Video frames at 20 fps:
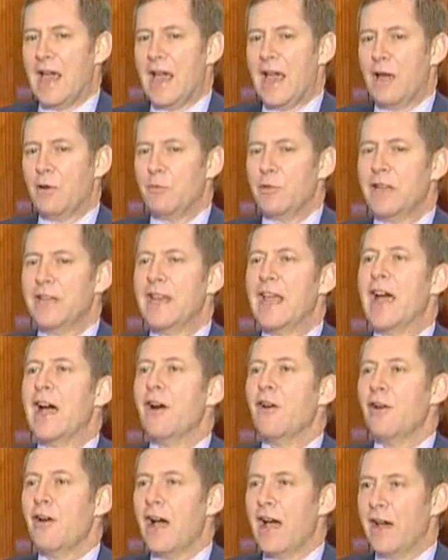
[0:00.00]
And we
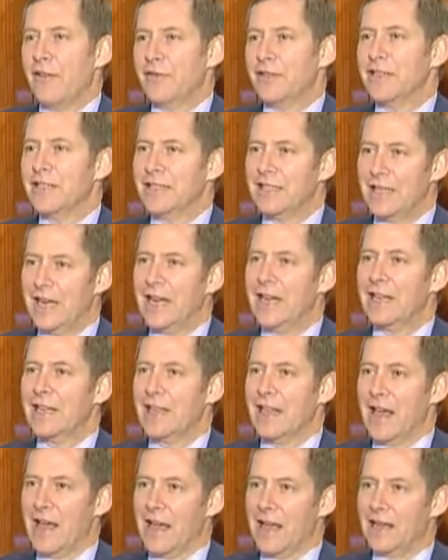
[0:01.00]
now have to take
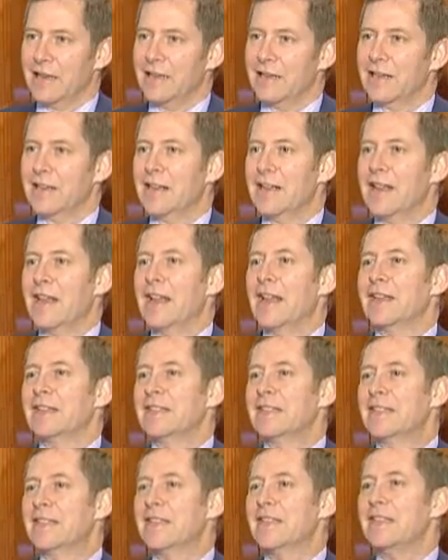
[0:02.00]
that and
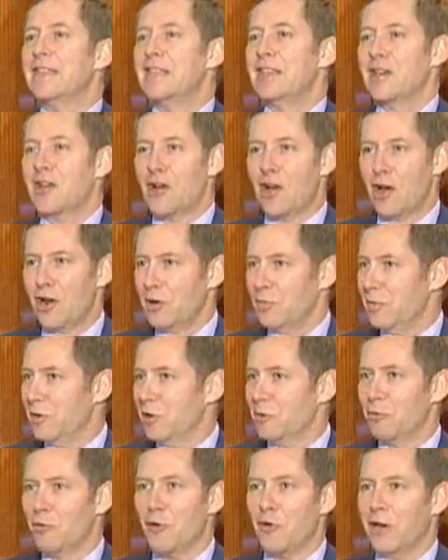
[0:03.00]
see the economy
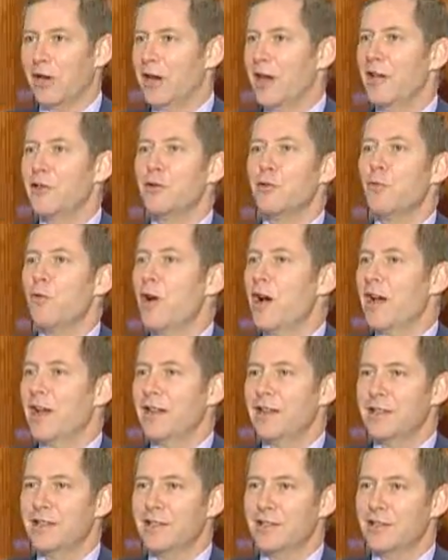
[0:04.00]
growing.
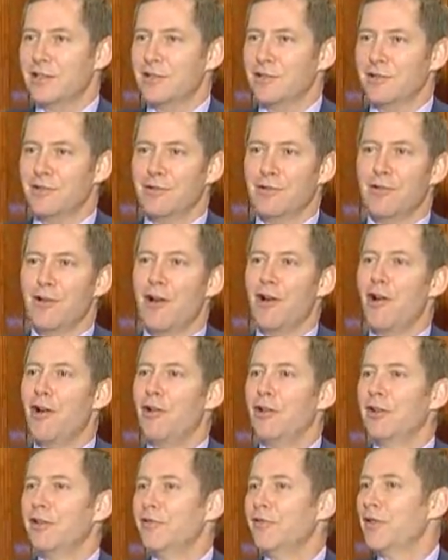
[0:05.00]
Otherwise,
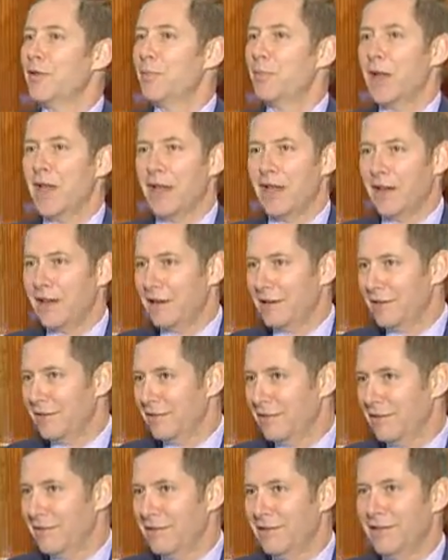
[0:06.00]
all of the
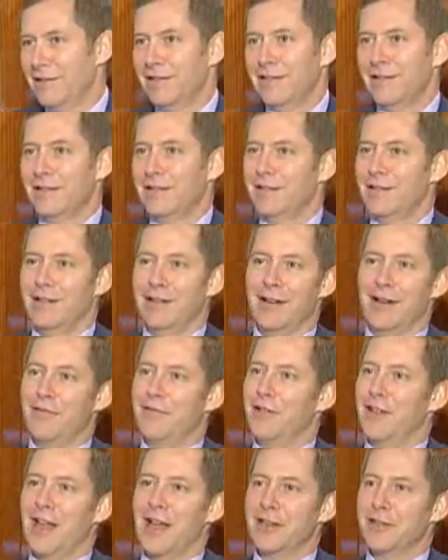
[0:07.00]
pain of
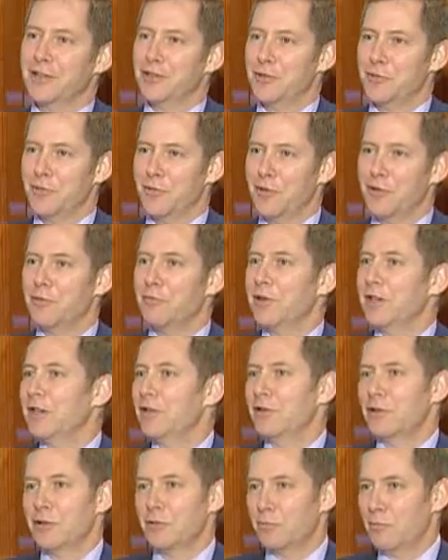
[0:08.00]
the last 2 or 3
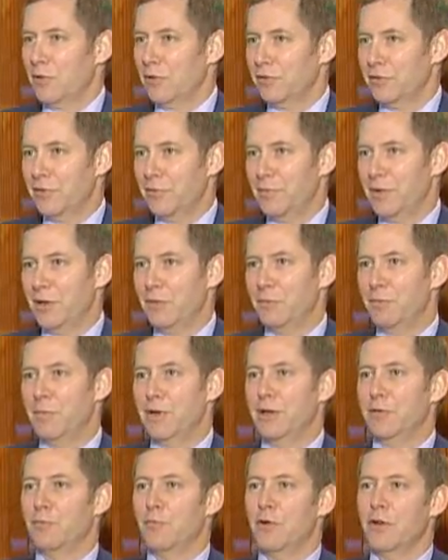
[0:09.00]
years won't have
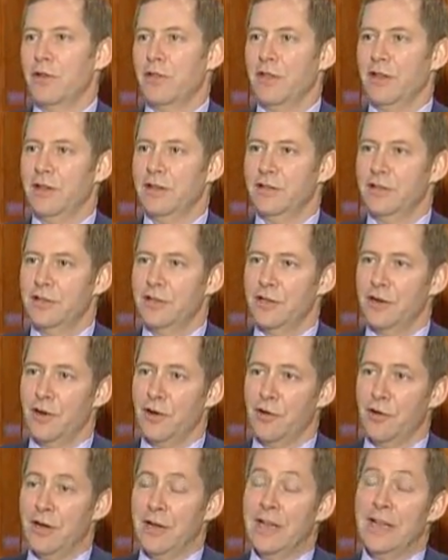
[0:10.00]
been worth it.
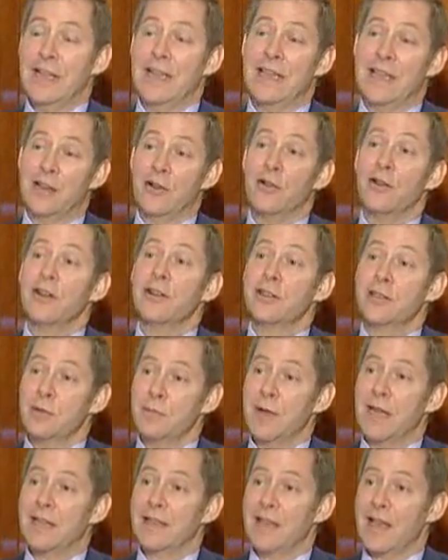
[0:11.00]
So in order to
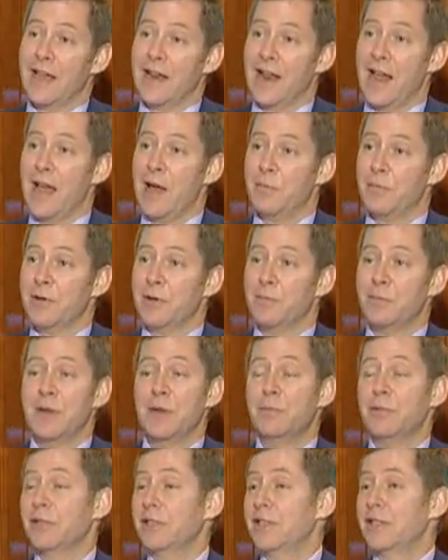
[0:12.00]
make that happen,
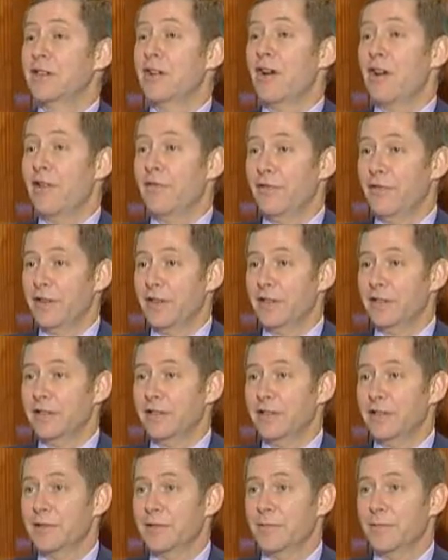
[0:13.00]
people need
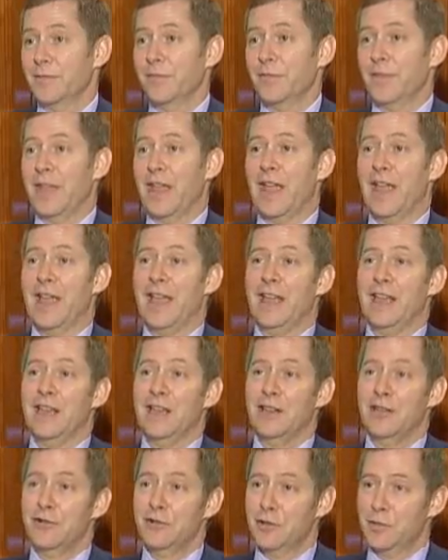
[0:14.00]
confidence.
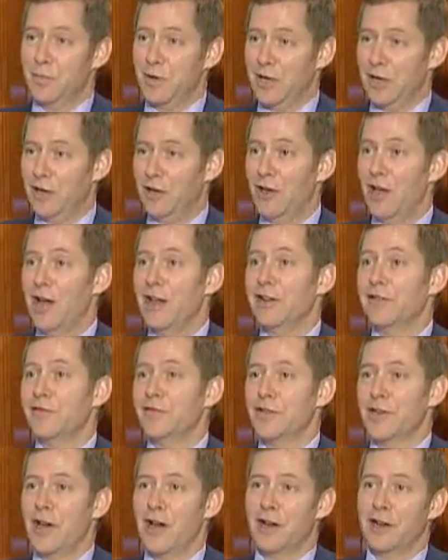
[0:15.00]
And there's been a lot of
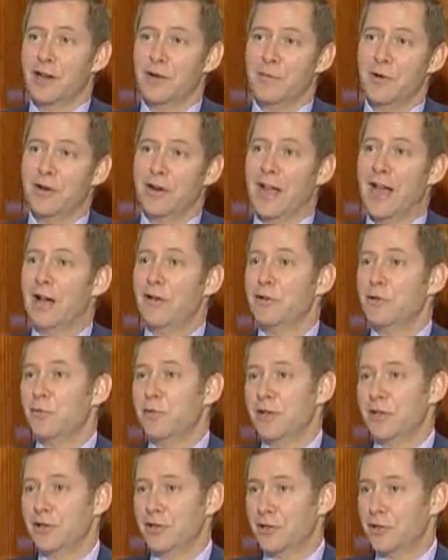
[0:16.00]
talk about how do
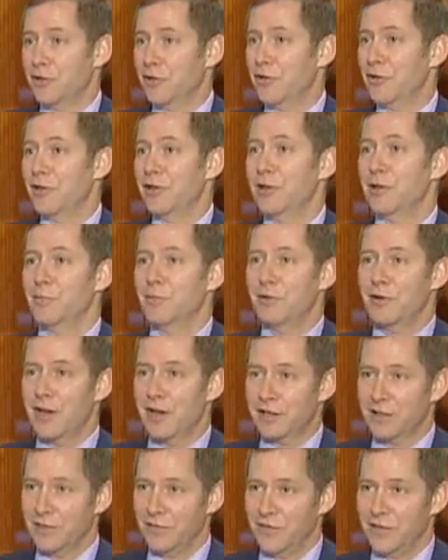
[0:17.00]
we ensure that the
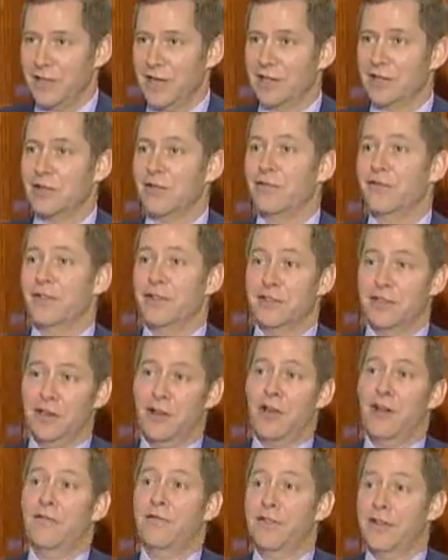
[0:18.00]
productive sector feels
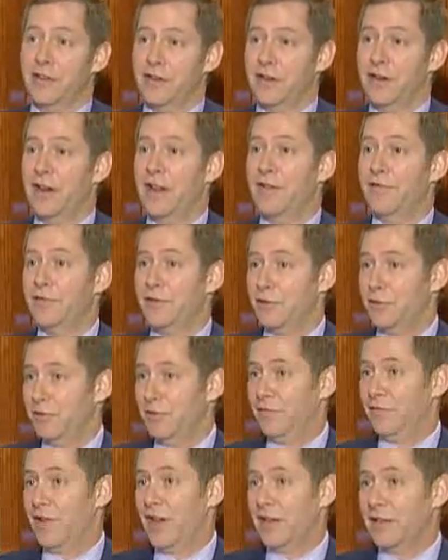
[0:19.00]
confident enough to
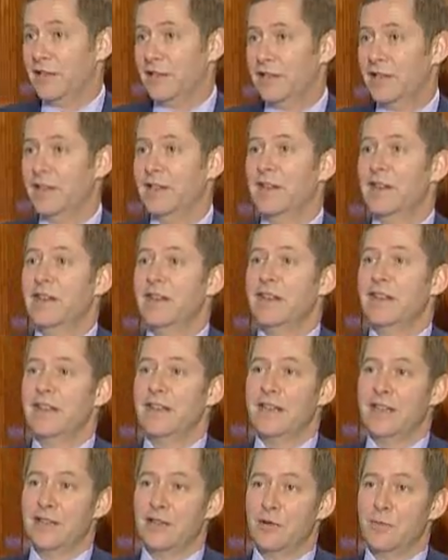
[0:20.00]
invest
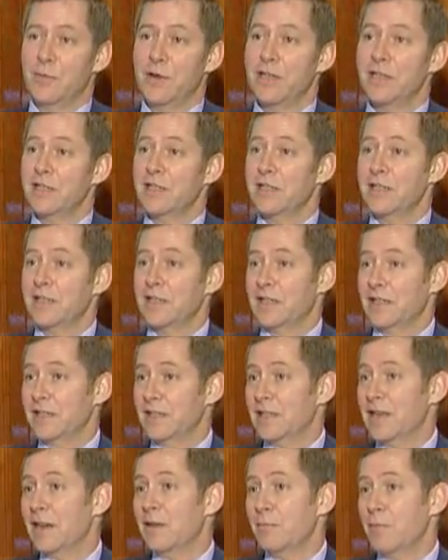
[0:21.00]
in their
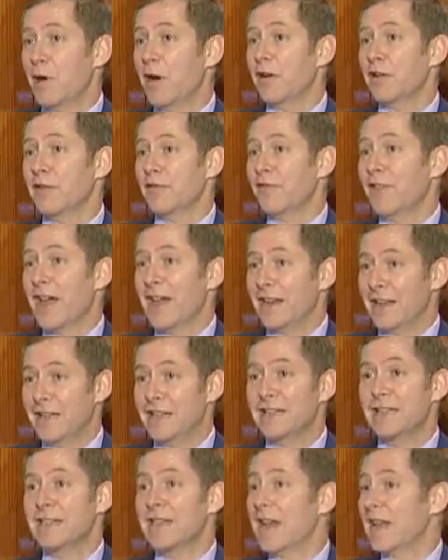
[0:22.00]
businesses. And part of that
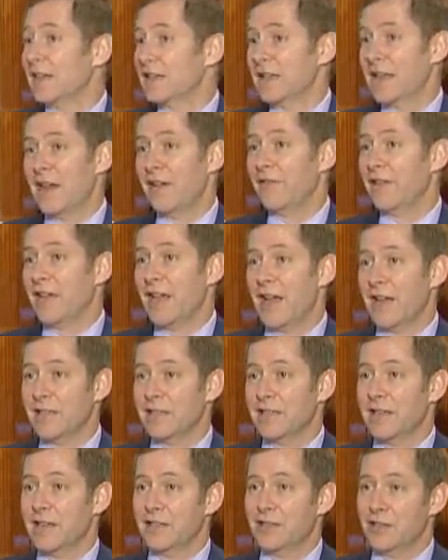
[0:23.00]
is having
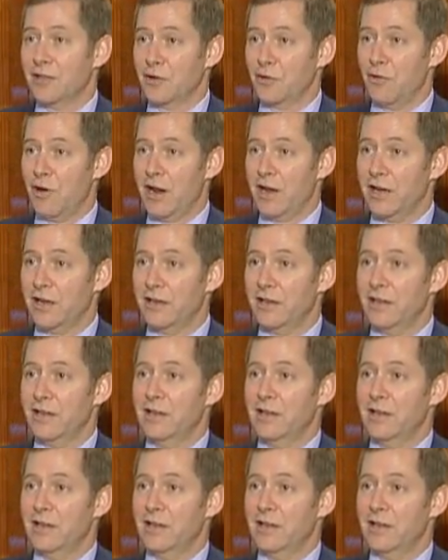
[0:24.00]
access to credit.